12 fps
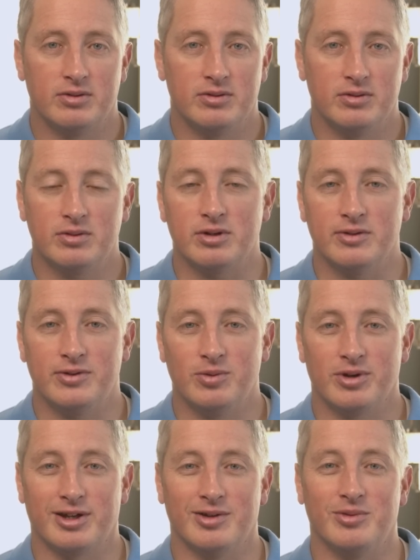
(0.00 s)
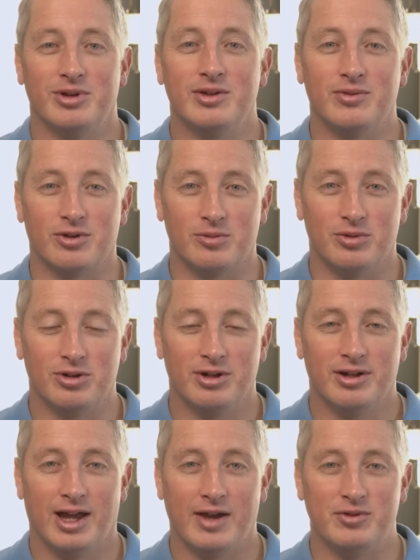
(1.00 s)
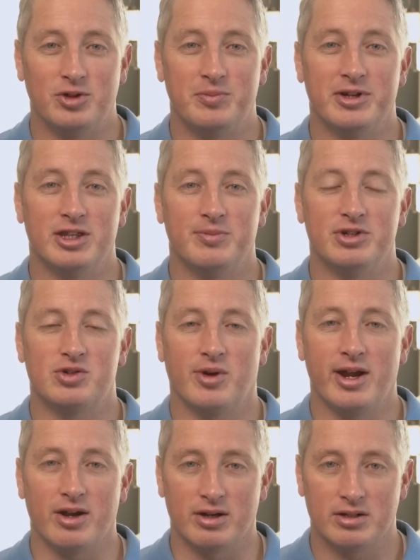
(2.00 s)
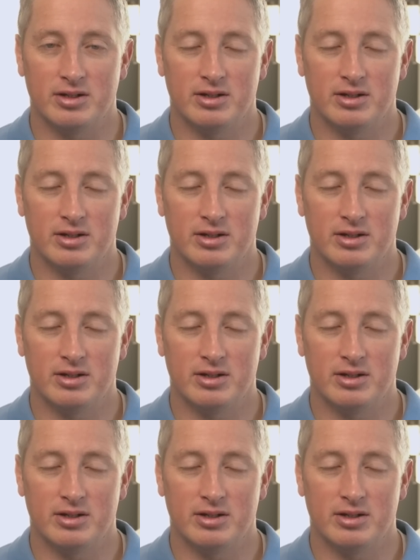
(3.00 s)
Or if you want to get really vulnerable, have you been the betrayer?